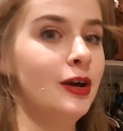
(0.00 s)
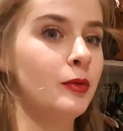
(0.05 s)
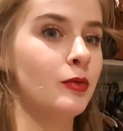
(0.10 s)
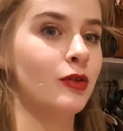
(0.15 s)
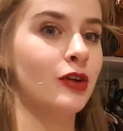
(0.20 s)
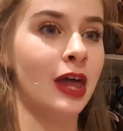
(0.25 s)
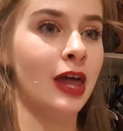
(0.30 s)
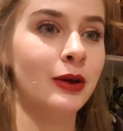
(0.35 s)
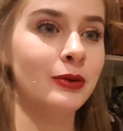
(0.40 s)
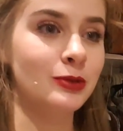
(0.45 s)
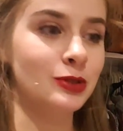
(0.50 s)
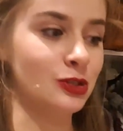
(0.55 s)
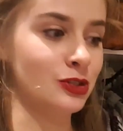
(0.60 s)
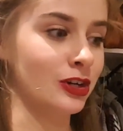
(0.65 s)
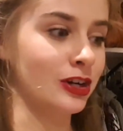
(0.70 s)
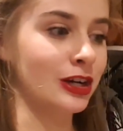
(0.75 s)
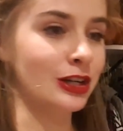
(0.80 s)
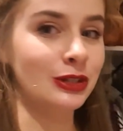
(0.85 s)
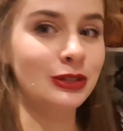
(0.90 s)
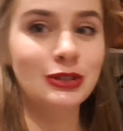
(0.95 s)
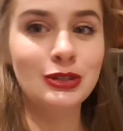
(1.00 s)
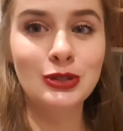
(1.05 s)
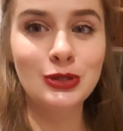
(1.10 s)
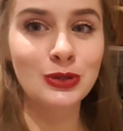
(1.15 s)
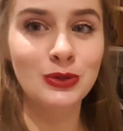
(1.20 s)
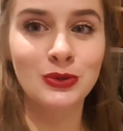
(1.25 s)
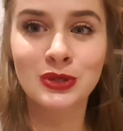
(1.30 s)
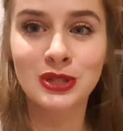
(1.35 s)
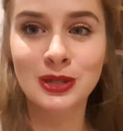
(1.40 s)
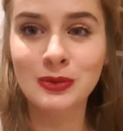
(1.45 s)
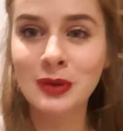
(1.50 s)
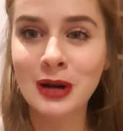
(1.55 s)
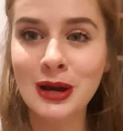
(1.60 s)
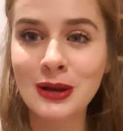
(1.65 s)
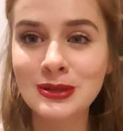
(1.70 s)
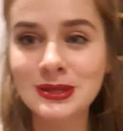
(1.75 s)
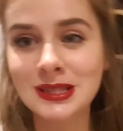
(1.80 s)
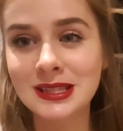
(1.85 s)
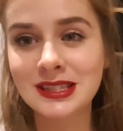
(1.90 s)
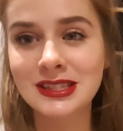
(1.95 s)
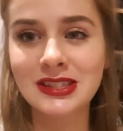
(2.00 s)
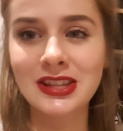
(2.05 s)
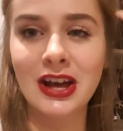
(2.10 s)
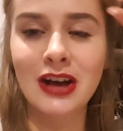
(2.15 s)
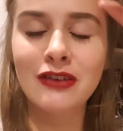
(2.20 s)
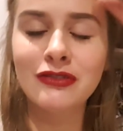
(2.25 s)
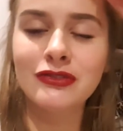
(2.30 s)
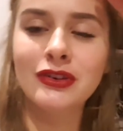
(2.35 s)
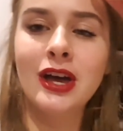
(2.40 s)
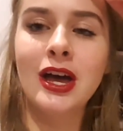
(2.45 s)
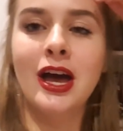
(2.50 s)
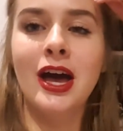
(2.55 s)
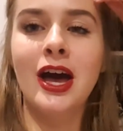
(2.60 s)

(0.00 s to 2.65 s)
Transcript: without trying to use someone else's stuff.